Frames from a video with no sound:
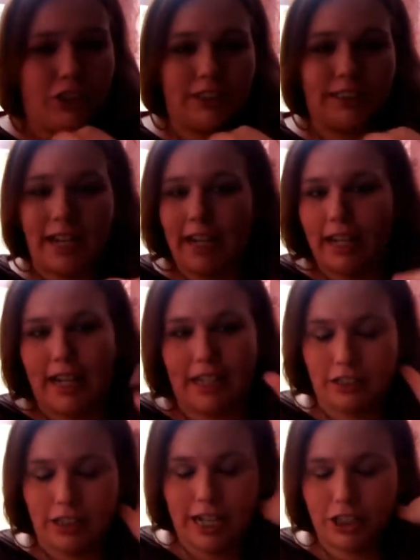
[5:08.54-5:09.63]
just say it
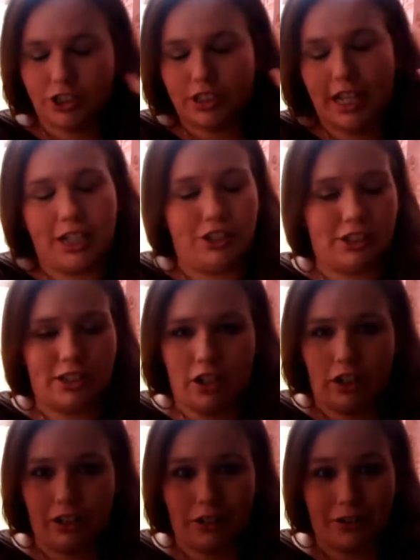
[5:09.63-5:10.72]
just hurt,
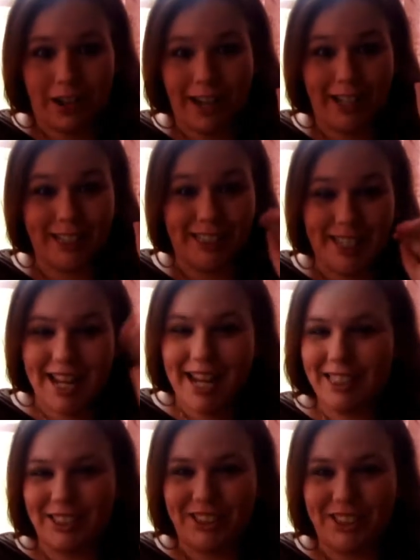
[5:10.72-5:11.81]
okay? It
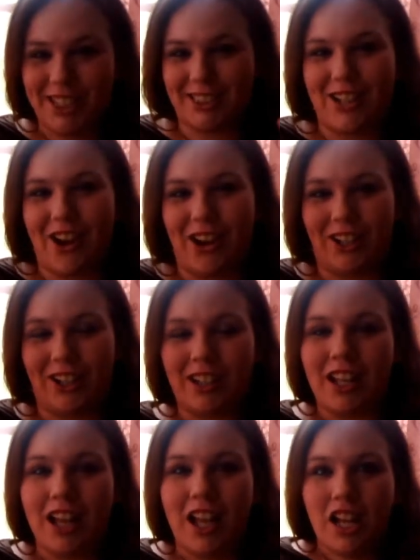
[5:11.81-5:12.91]
just hurt.
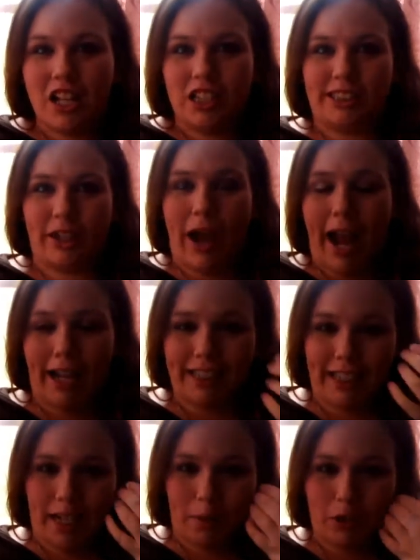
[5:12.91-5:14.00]
So, I had to
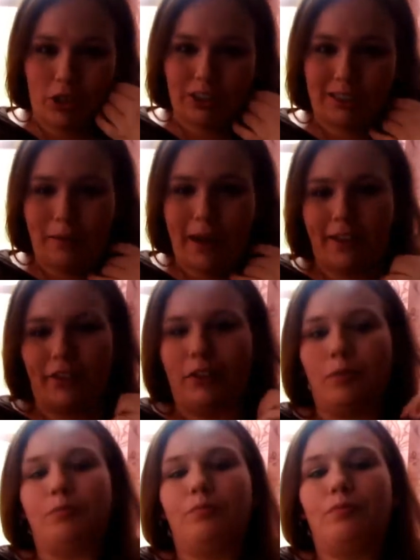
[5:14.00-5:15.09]
get up and use the bathroom.
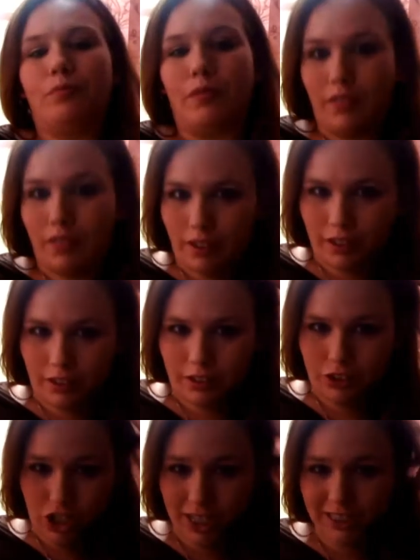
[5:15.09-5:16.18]

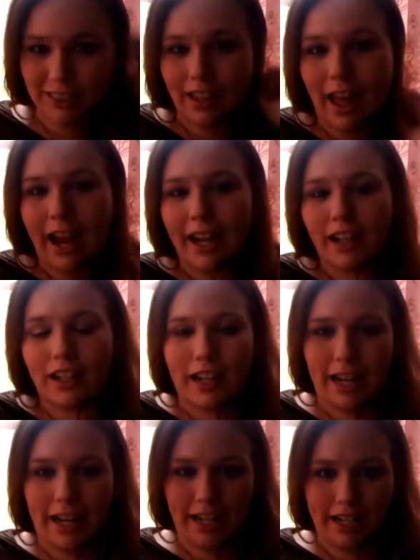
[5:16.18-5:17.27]
Just like
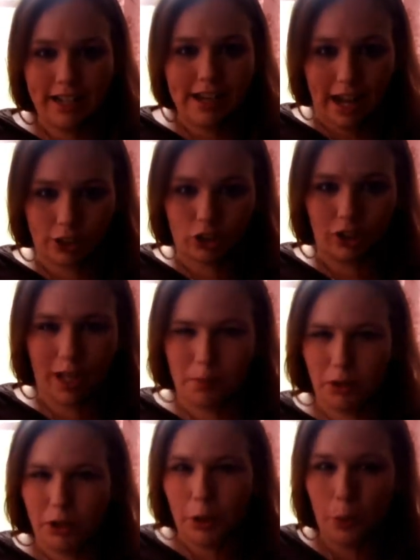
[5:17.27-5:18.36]
in natural labor,
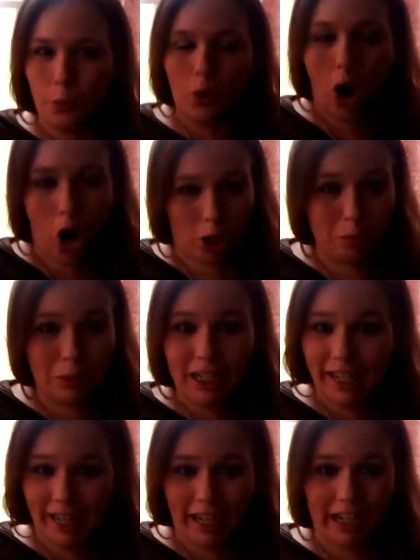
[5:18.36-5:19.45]
you are
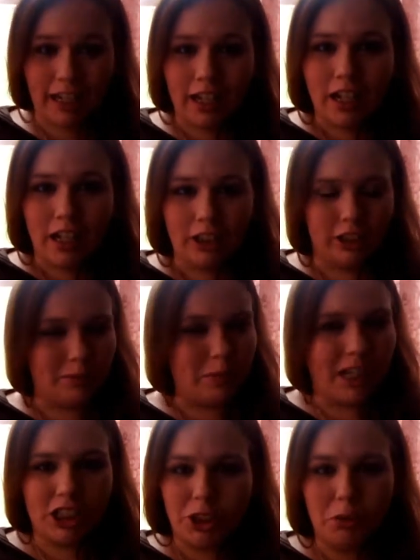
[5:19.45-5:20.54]
bleeding. Just
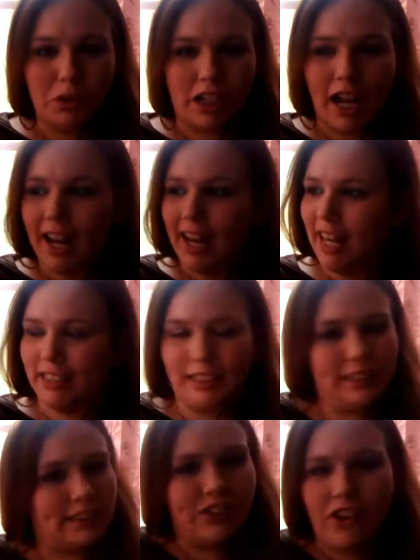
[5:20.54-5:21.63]
because you were cut, it does
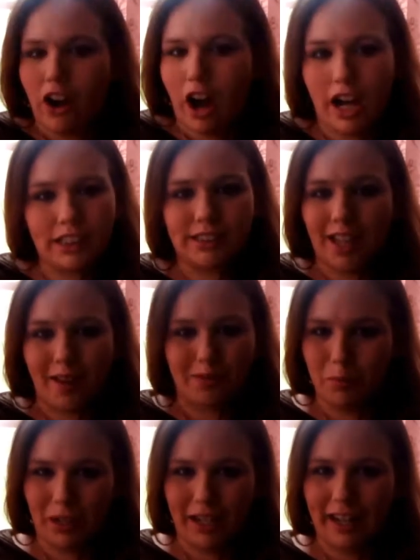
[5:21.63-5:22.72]
not stop the
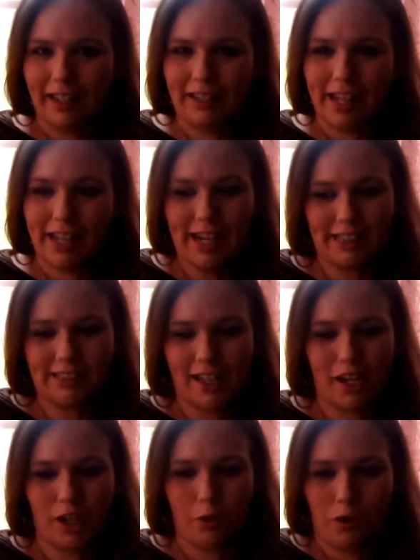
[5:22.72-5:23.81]
bleeding that they say
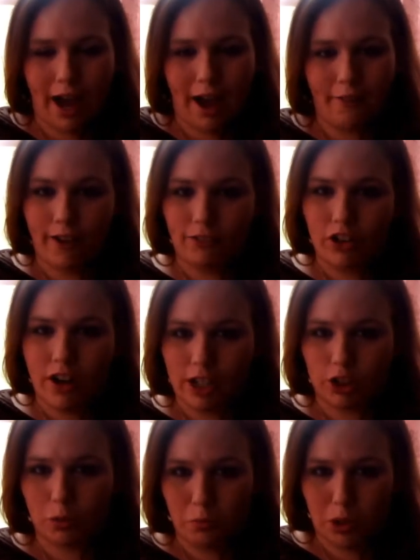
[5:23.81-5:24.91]
you will have after
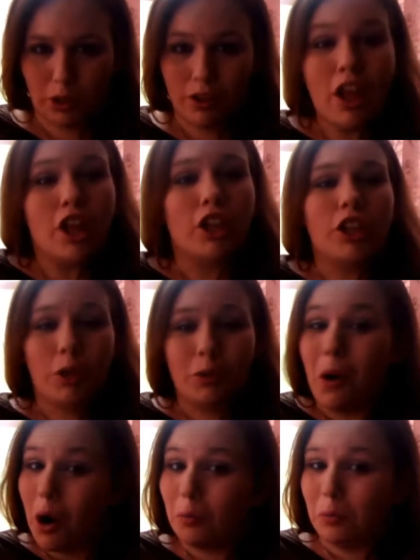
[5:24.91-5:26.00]
natural birth. You
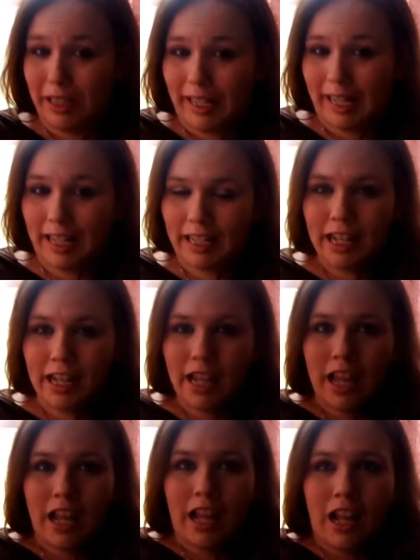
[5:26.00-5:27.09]
are bleeding.
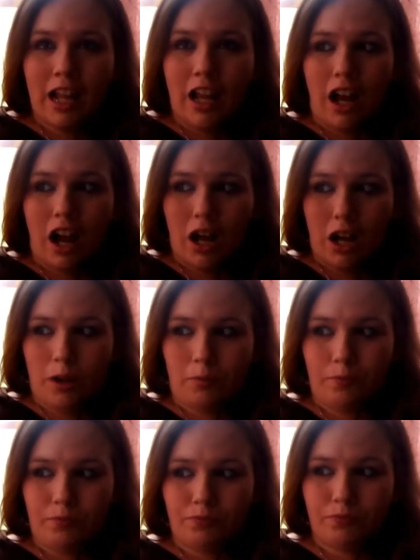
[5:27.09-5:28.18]
Um,
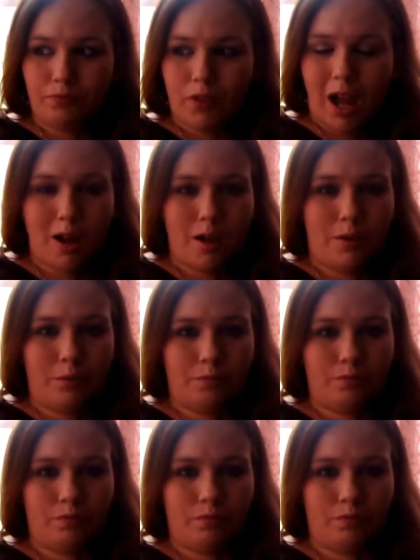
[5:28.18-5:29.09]
um,